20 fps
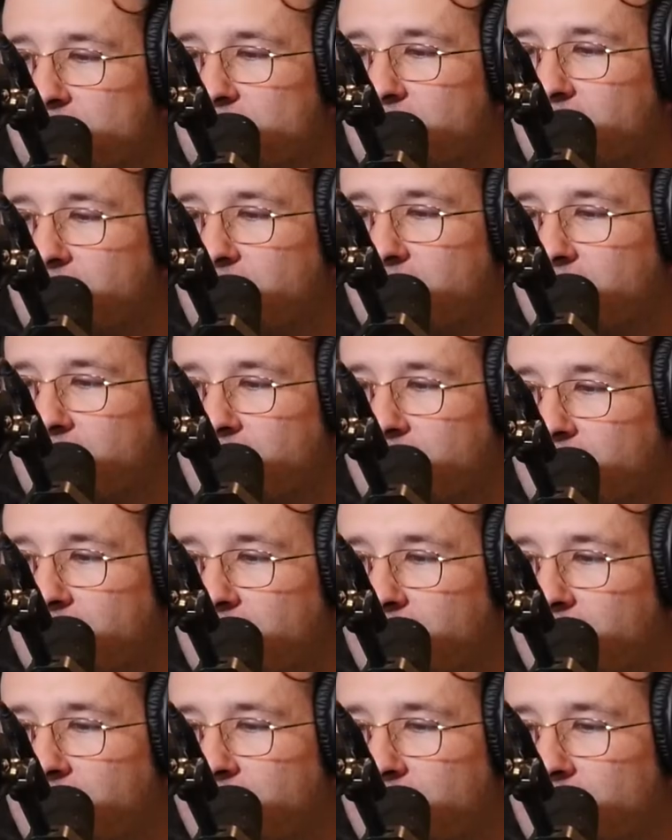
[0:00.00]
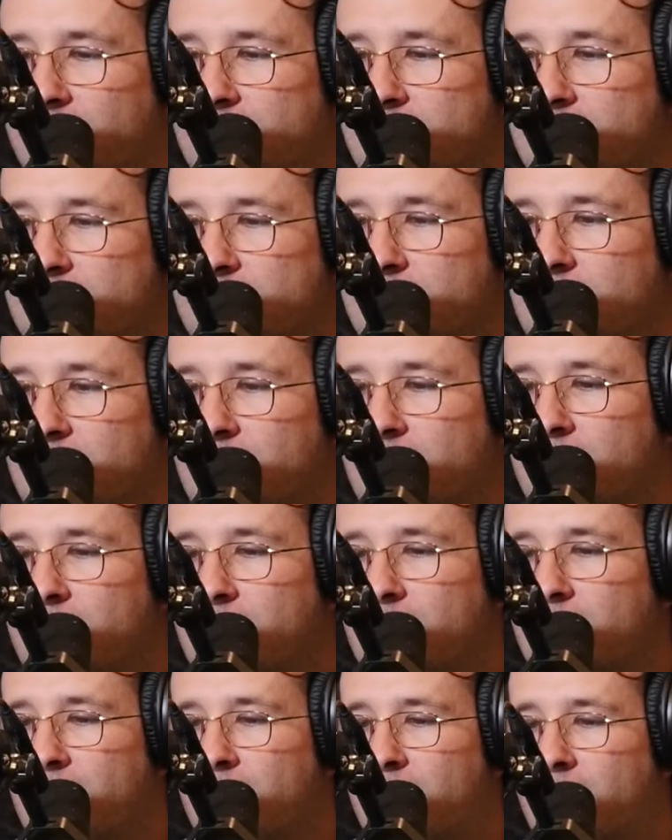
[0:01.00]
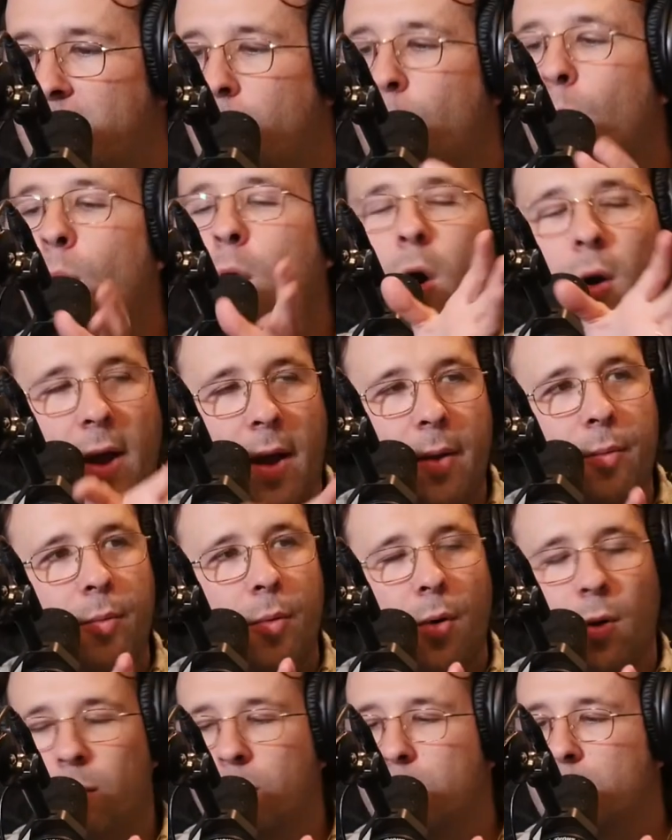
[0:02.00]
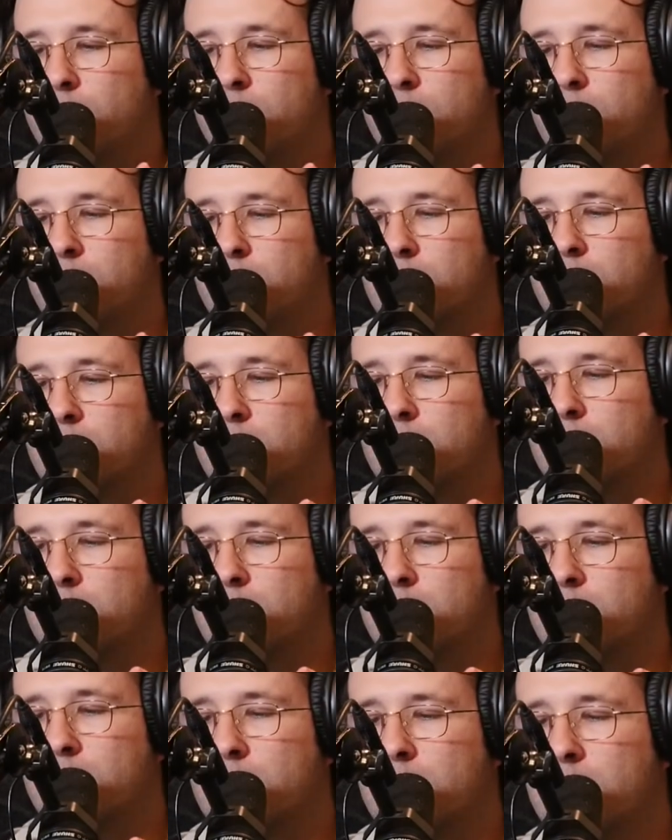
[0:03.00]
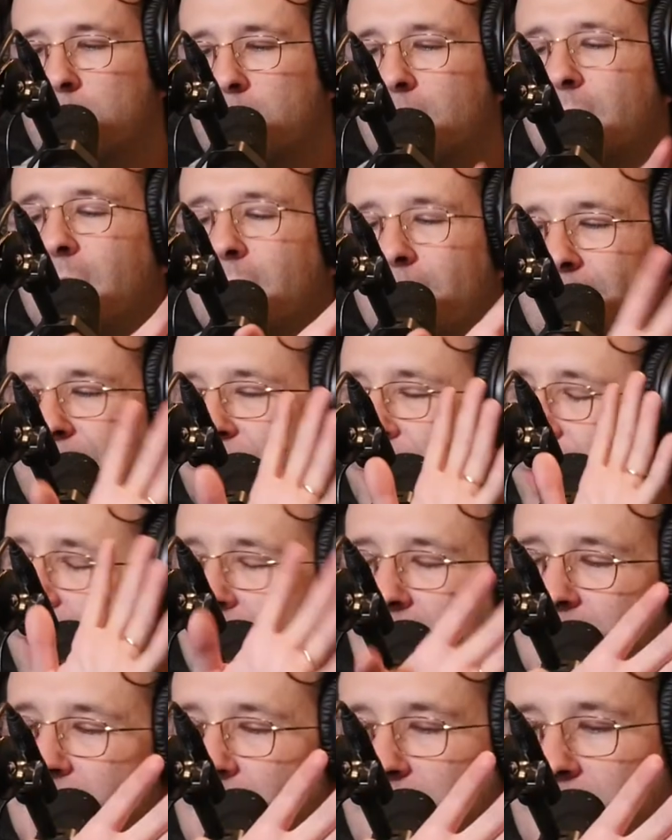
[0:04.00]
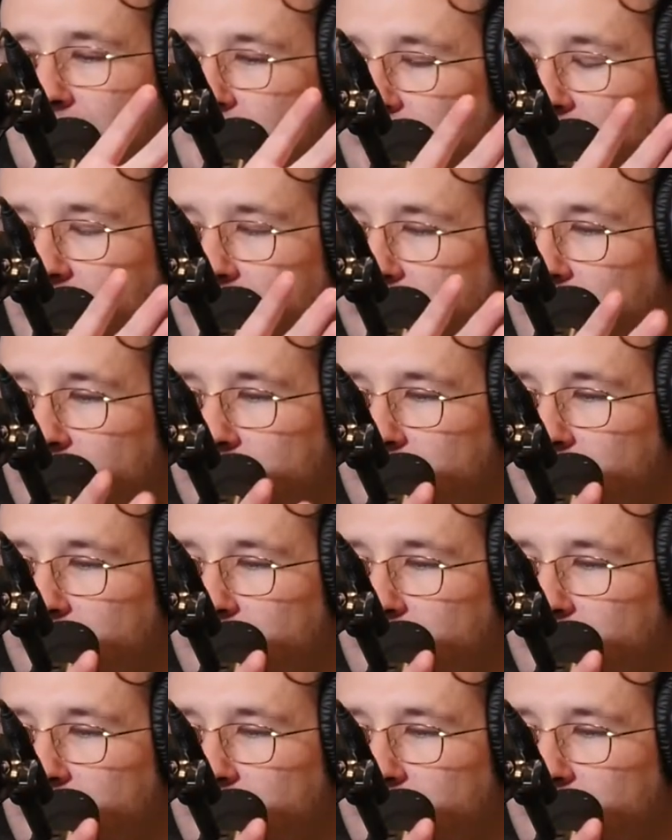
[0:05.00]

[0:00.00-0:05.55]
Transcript: that he is. Okay, well, let's get to the night date.